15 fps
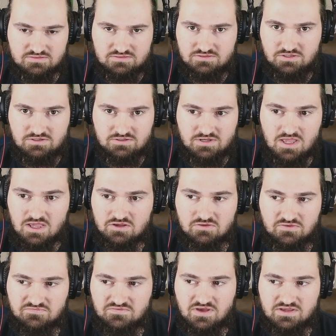you're not going
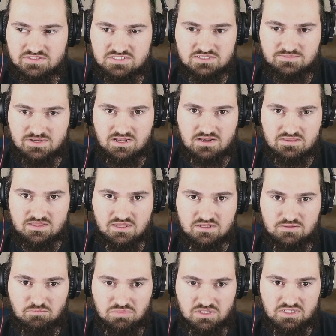to find somebody that
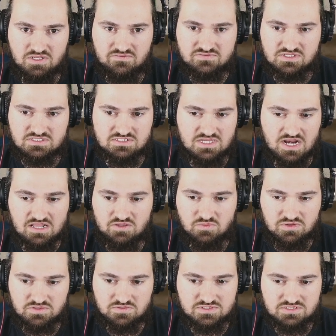believes exactly
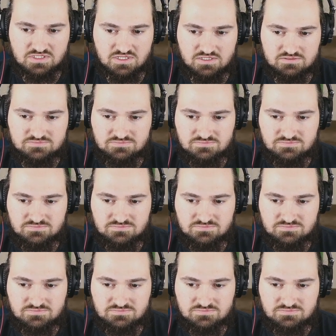what you say.